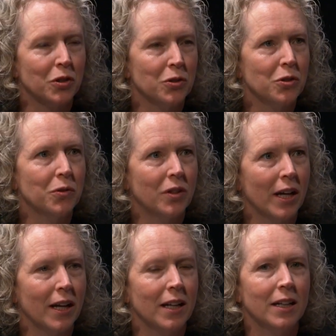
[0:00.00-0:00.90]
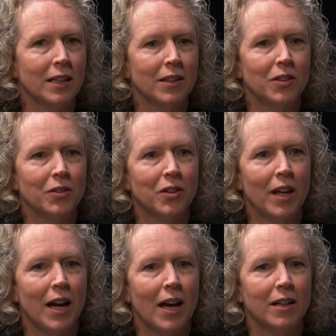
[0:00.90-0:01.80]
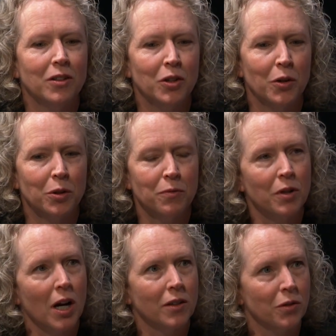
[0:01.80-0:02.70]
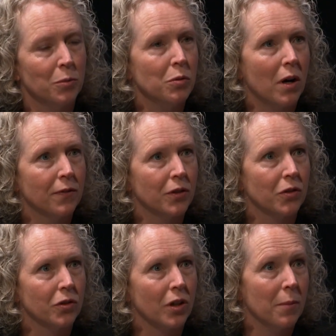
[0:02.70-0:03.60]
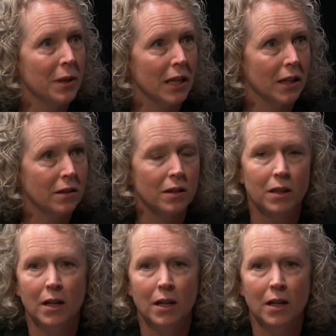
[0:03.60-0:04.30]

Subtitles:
heard you say is that, you've got some new officers coming in,